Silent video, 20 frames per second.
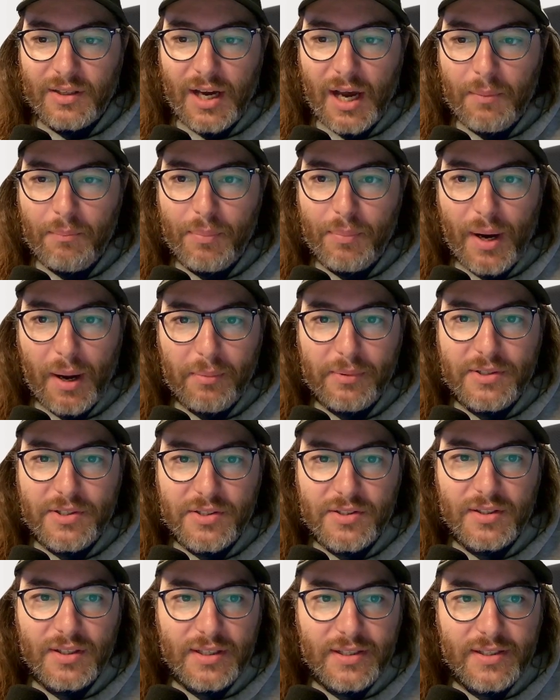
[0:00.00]
I'm probably
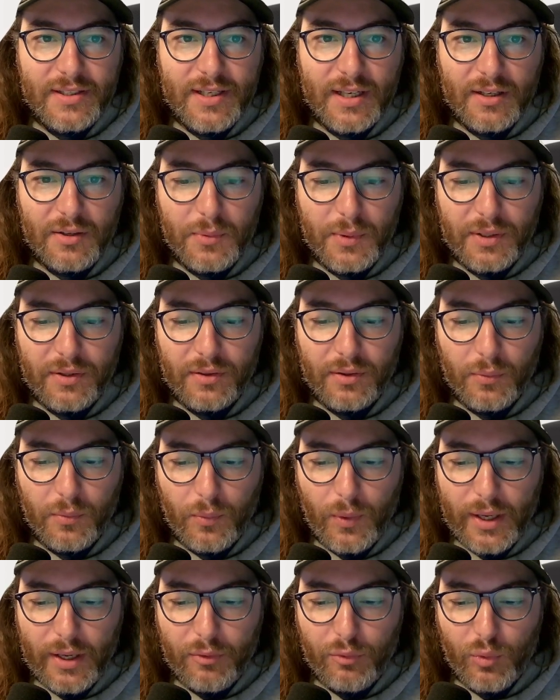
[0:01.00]
just going to stick with the
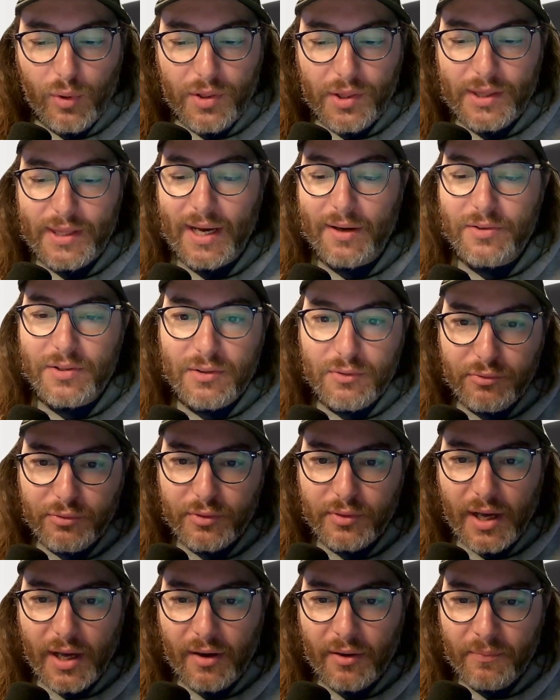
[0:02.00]
Wave 1000 for
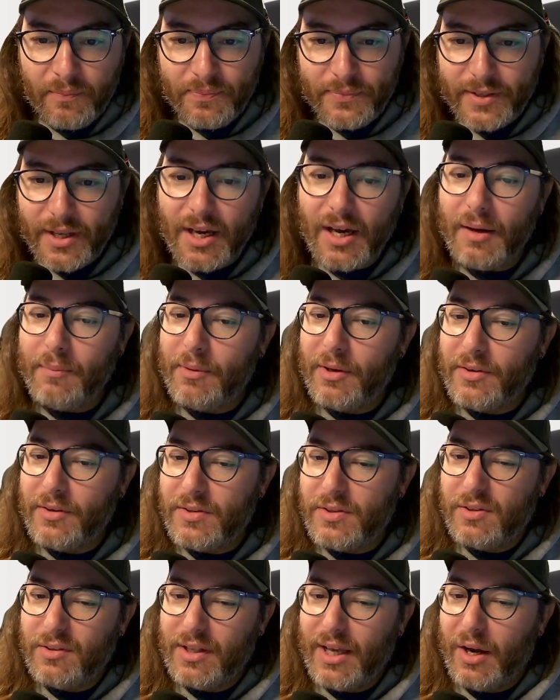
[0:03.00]
now. I'm
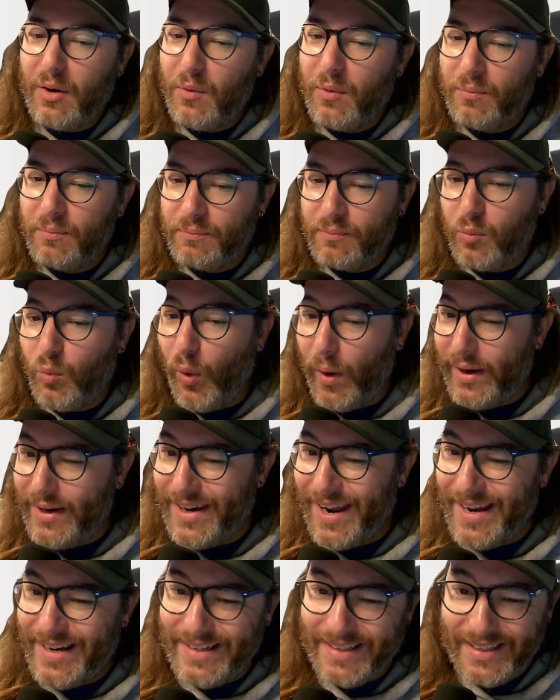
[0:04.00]
also like
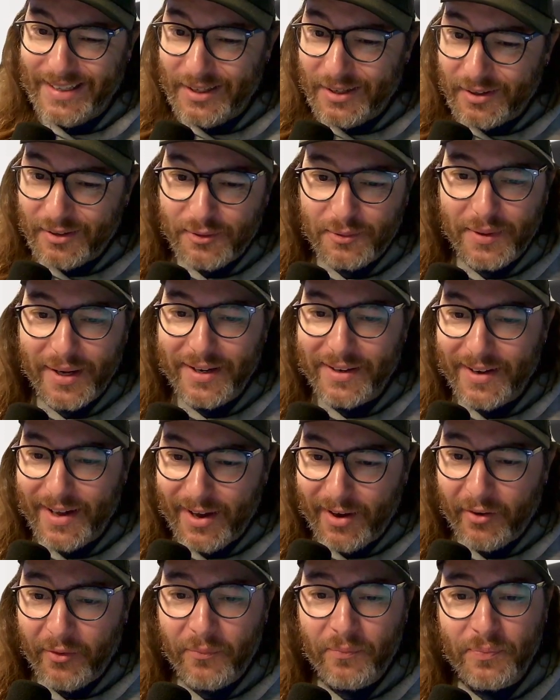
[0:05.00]
190 right
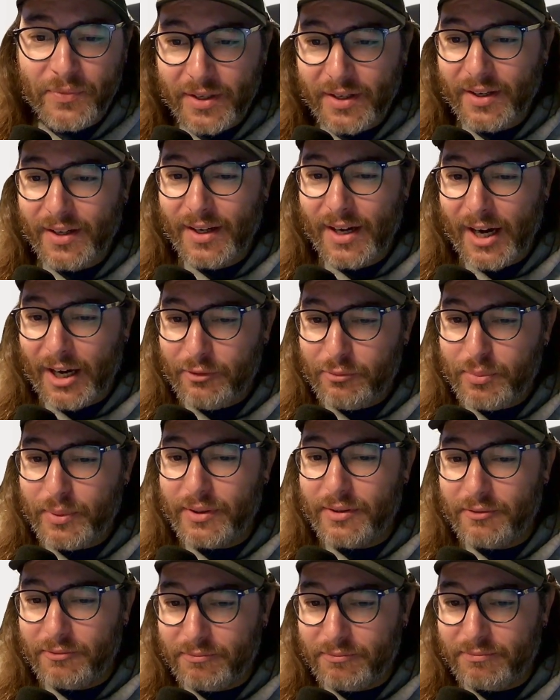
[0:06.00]
now. I've
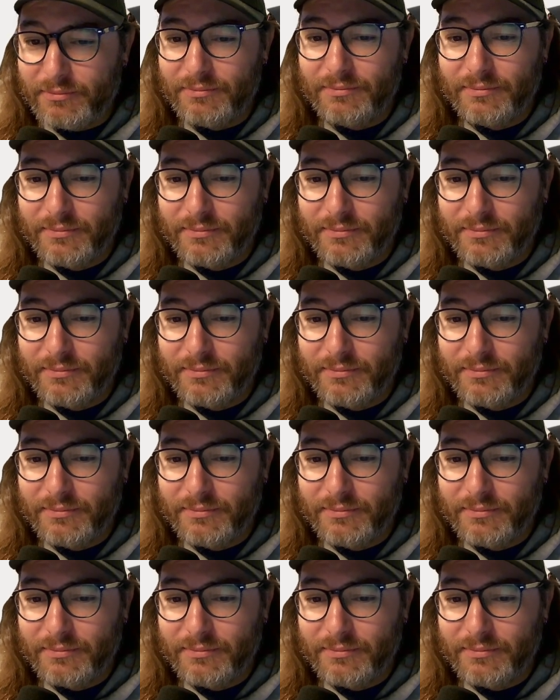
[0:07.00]
been,